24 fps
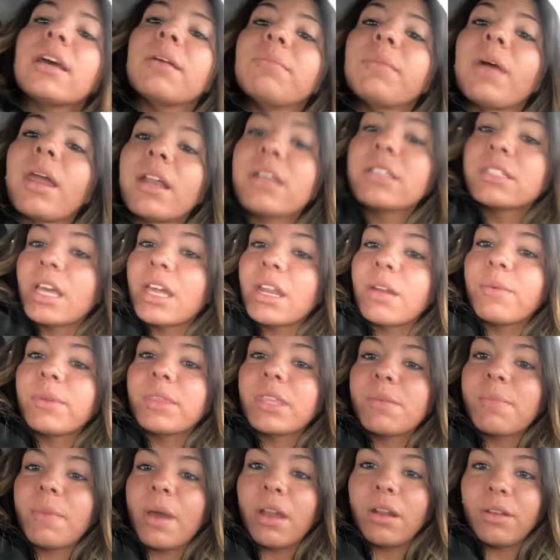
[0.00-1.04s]
I'm not excited with
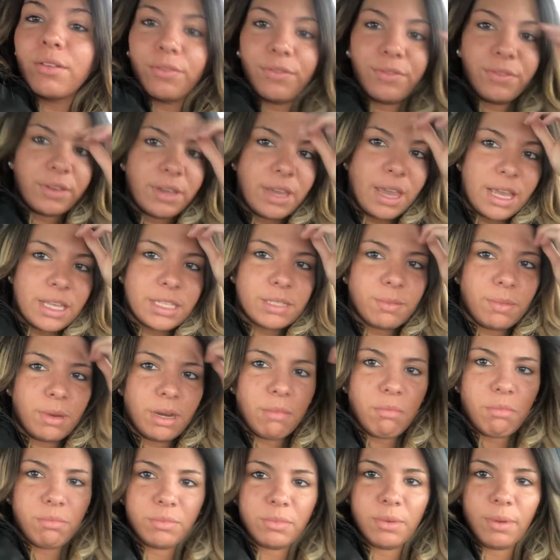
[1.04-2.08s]
the amount of gas money
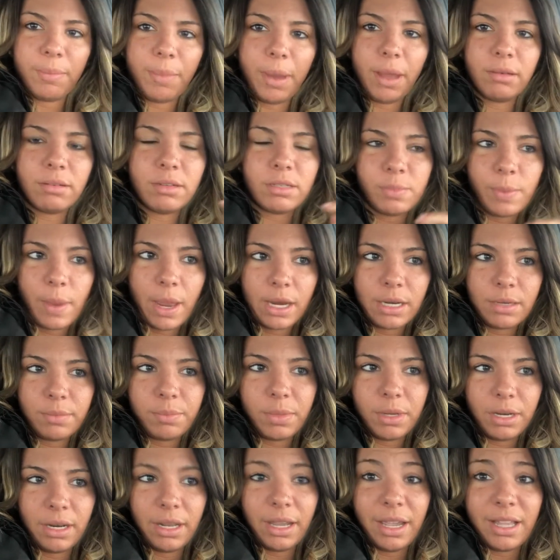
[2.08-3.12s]
I'm about to spend,
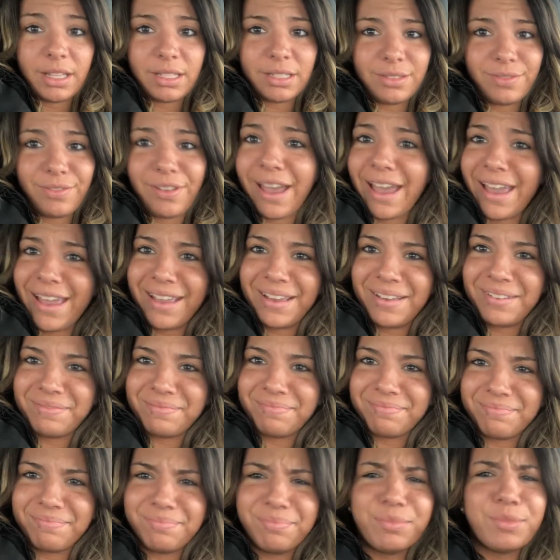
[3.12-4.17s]
but it's fine.
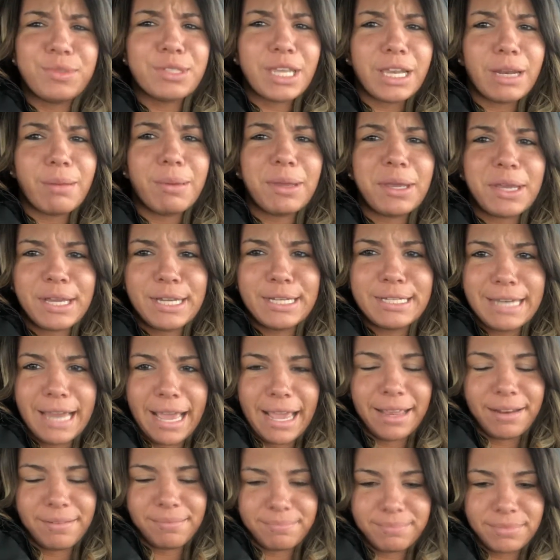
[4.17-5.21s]
It's gonna be a good
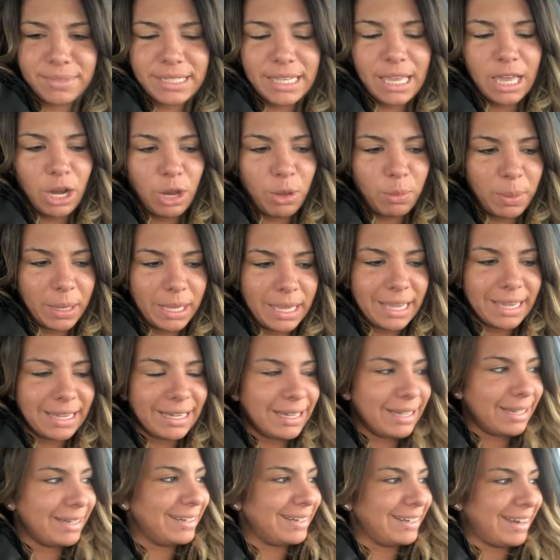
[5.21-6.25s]

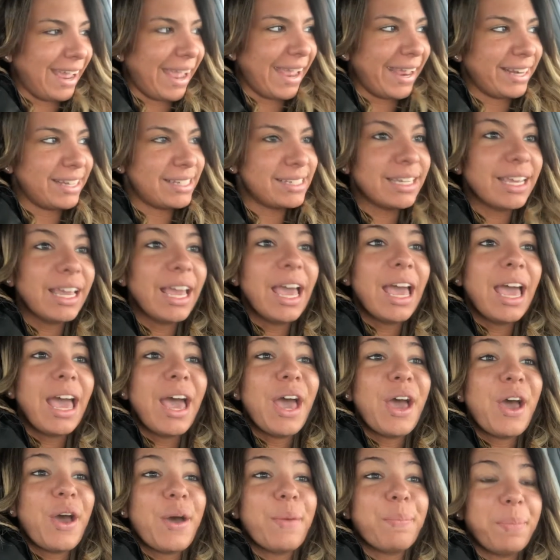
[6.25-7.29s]
night.
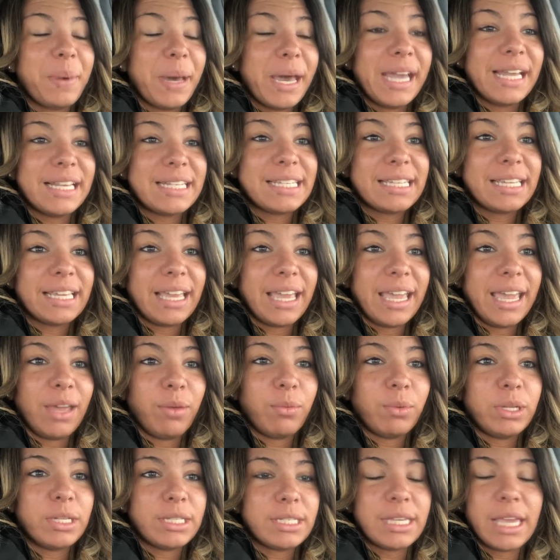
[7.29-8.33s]
But
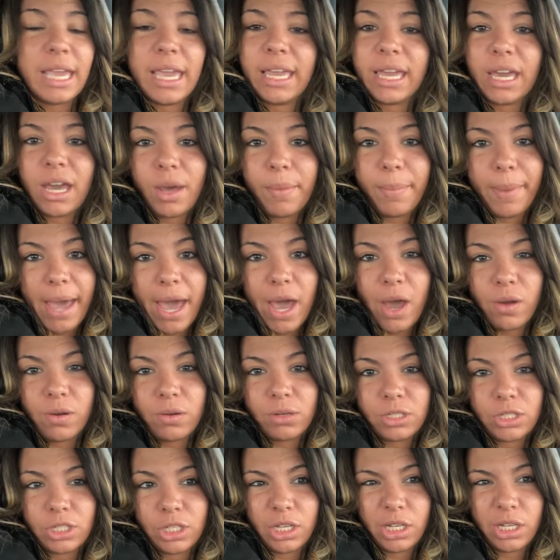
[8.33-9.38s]
it will take
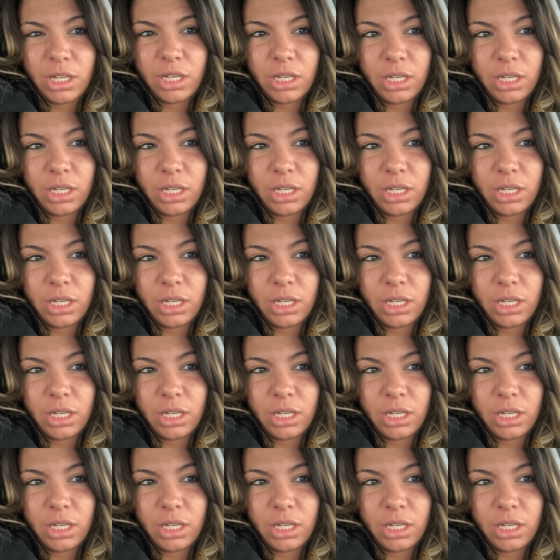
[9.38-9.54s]
about